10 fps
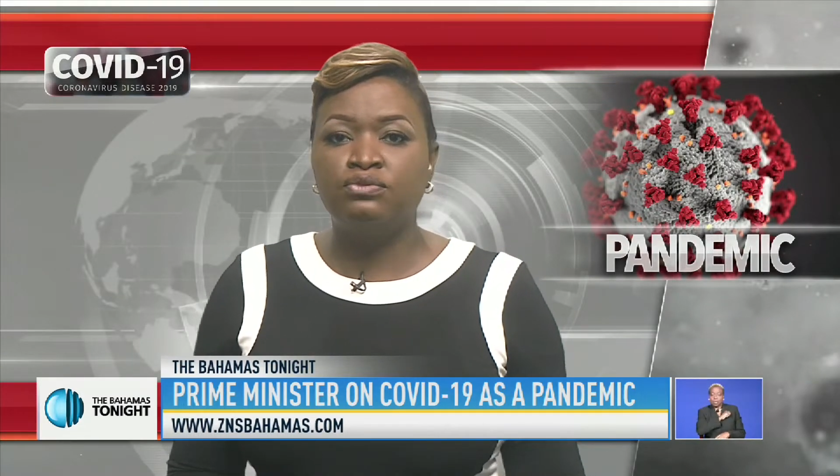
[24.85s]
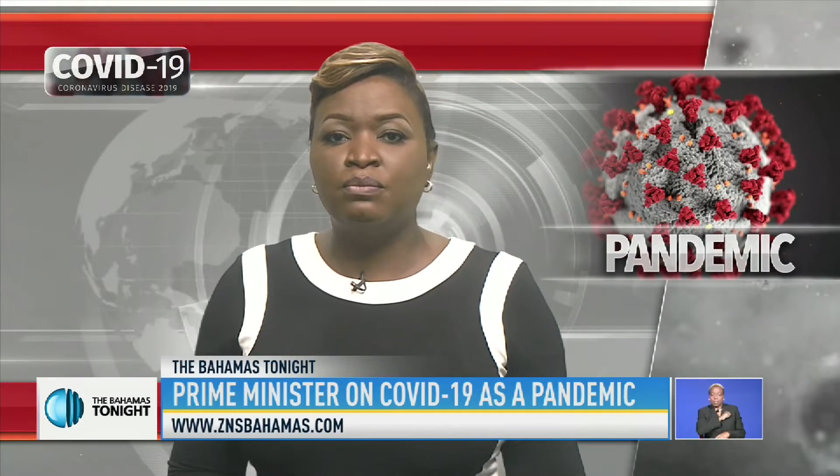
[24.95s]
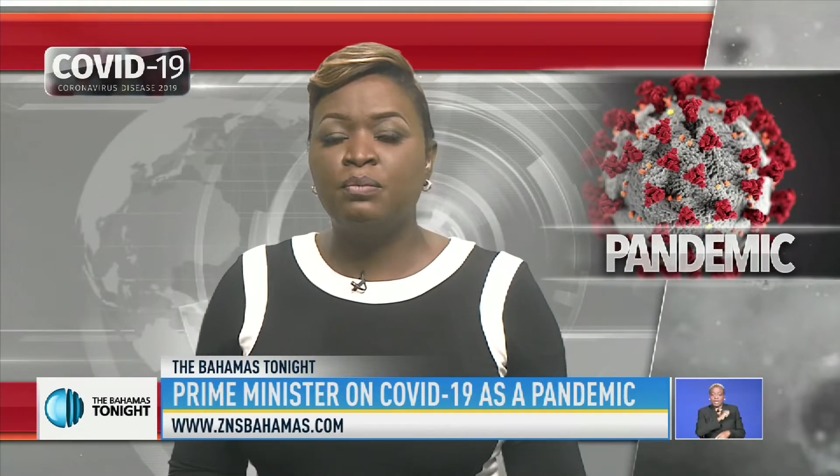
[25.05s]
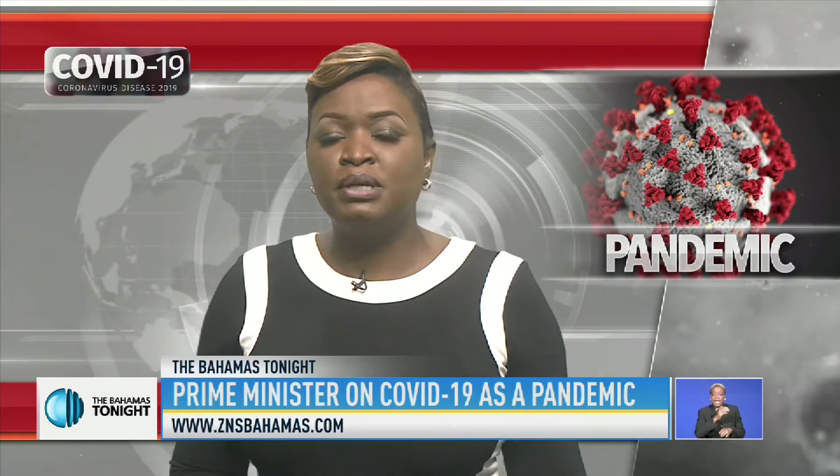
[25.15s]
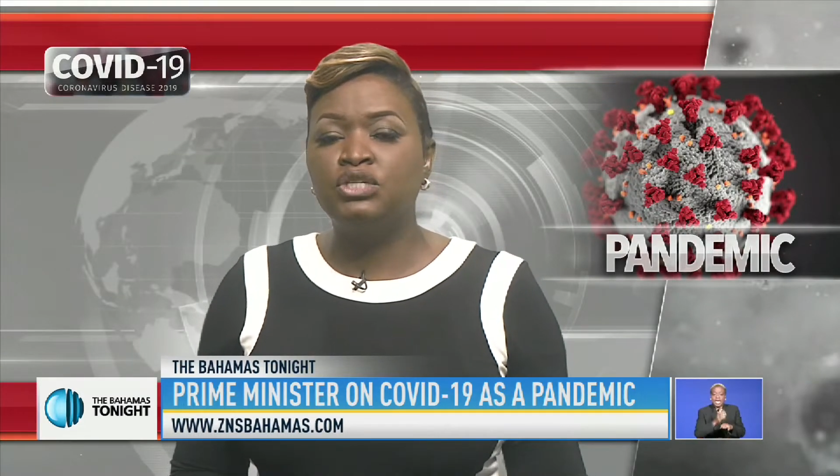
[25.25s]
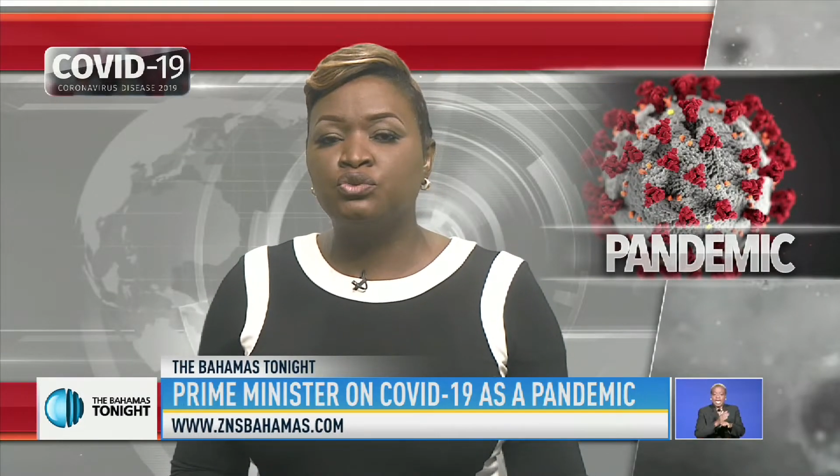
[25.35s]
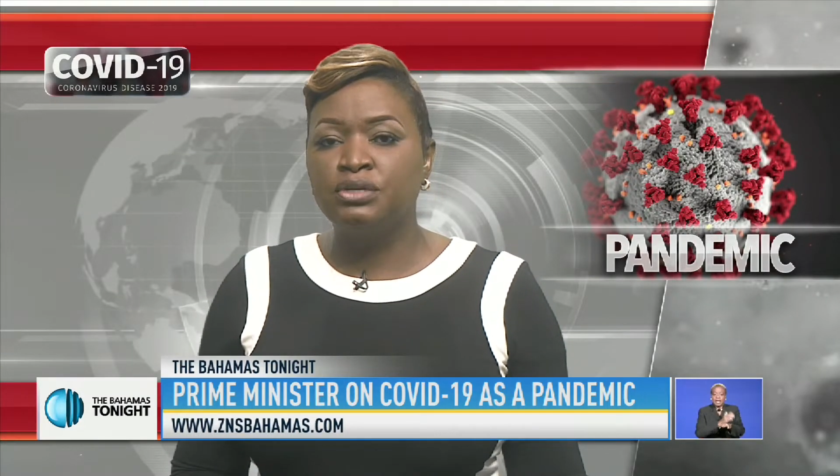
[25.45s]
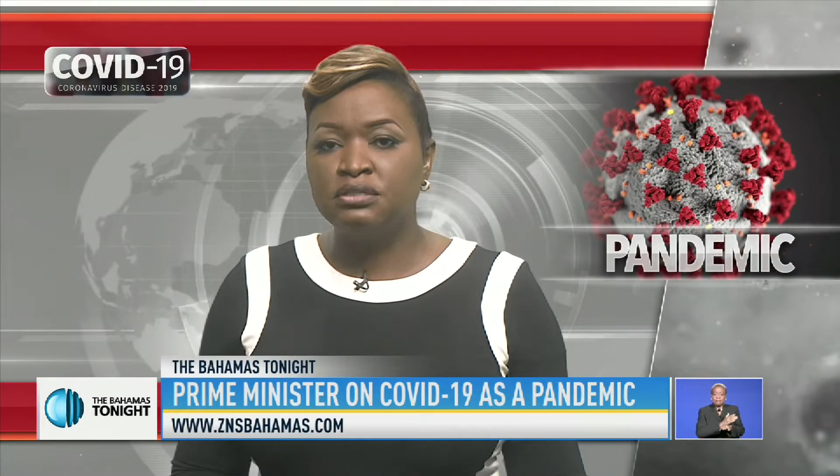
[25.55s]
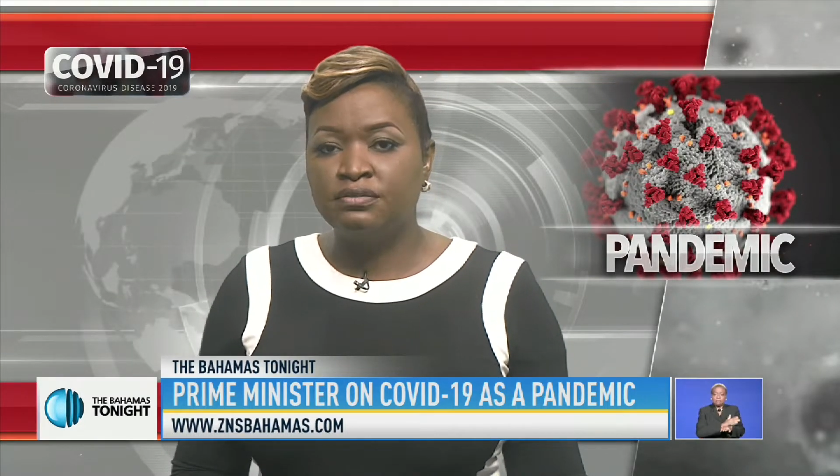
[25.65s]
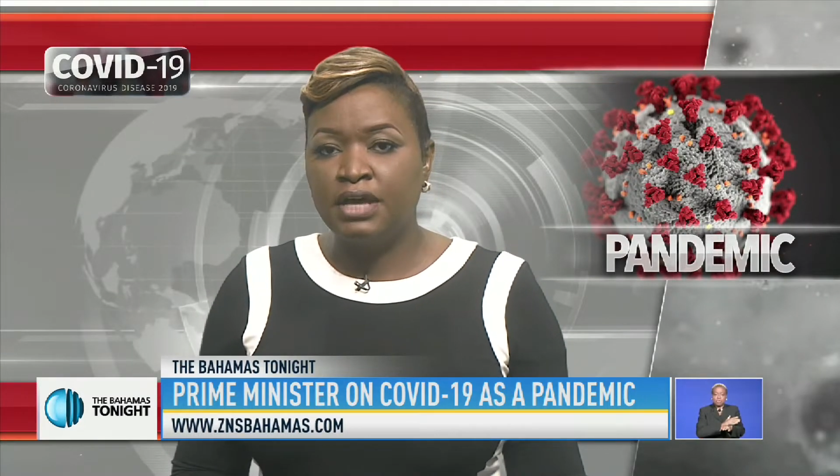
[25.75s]
from the
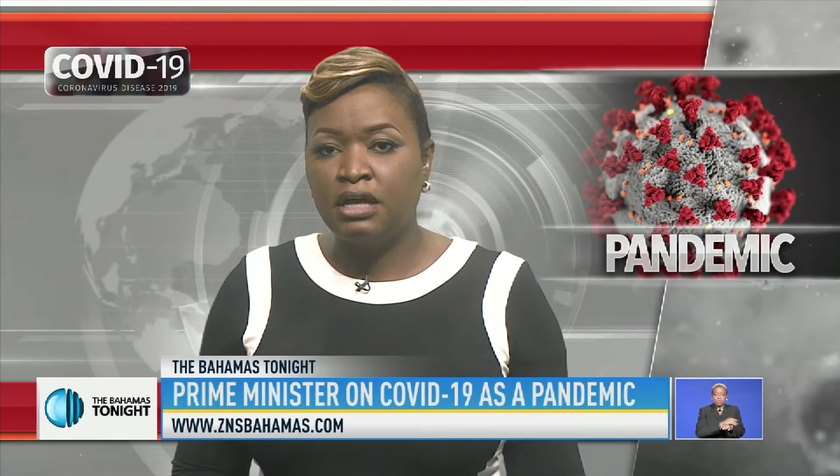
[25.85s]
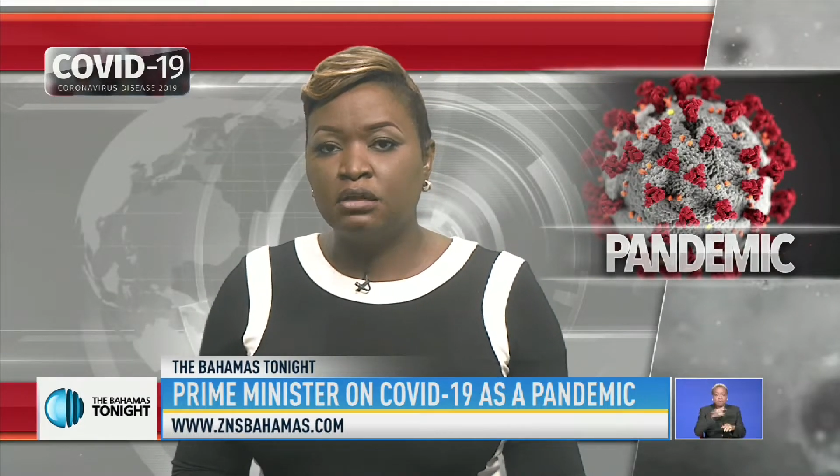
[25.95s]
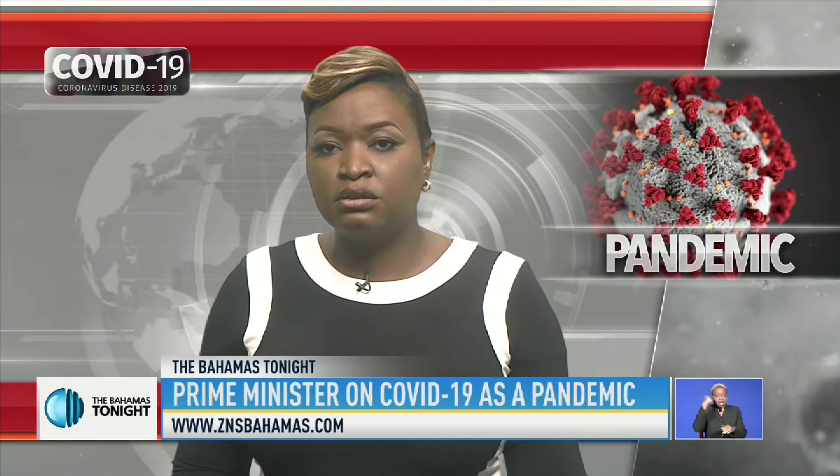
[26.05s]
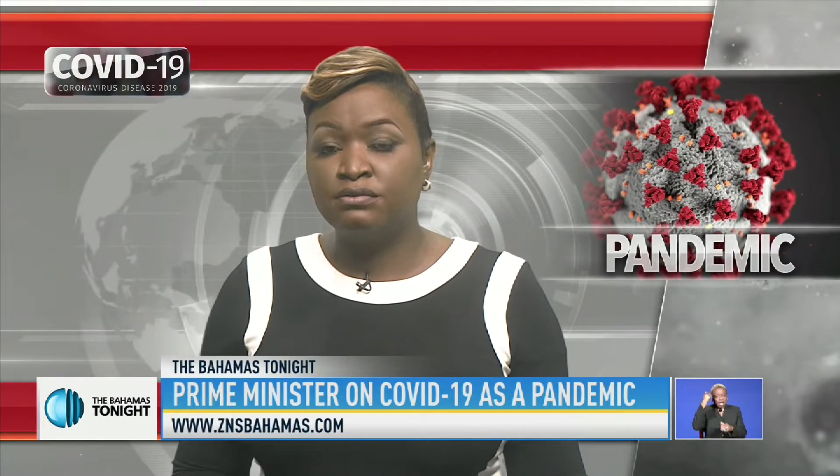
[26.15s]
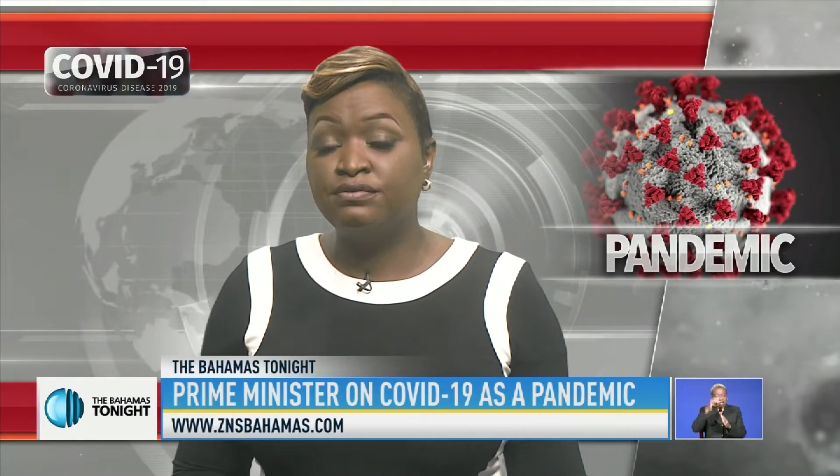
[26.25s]
Ministries of Health,